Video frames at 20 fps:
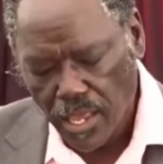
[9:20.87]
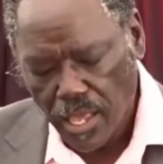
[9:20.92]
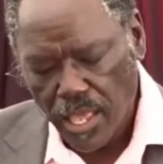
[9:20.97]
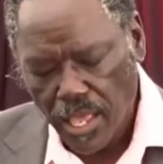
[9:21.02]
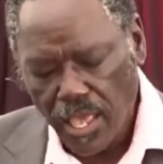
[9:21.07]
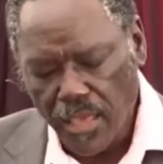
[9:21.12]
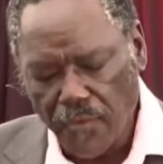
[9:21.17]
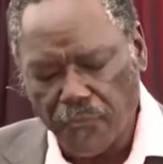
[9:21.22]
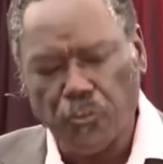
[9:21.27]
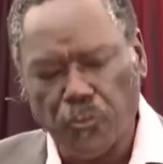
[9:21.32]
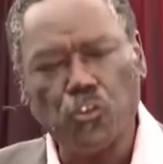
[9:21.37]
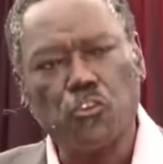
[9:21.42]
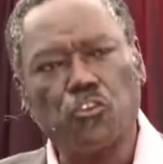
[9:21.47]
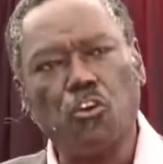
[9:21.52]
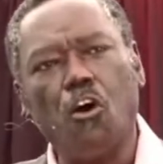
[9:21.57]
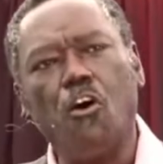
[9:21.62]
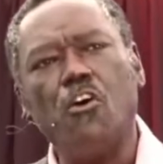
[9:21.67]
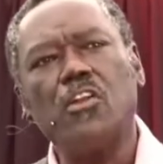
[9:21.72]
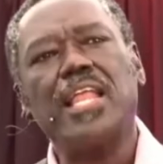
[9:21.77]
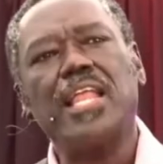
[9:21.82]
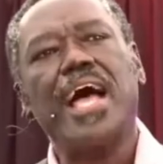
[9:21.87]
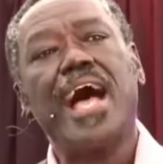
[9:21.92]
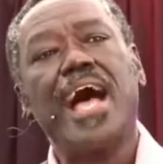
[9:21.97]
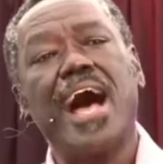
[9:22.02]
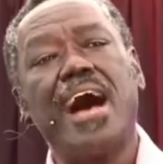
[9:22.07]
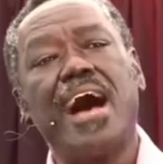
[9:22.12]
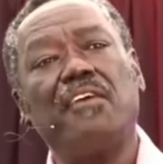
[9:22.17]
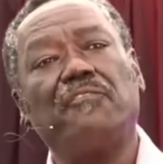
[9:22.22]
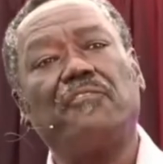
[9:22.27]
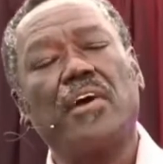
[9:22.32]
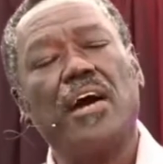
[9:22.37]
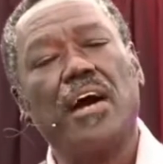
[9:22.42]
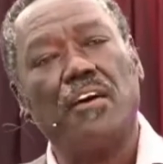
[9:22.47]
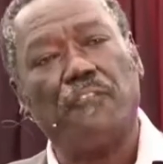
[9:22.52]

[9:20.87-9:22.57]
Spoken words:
if you don't have a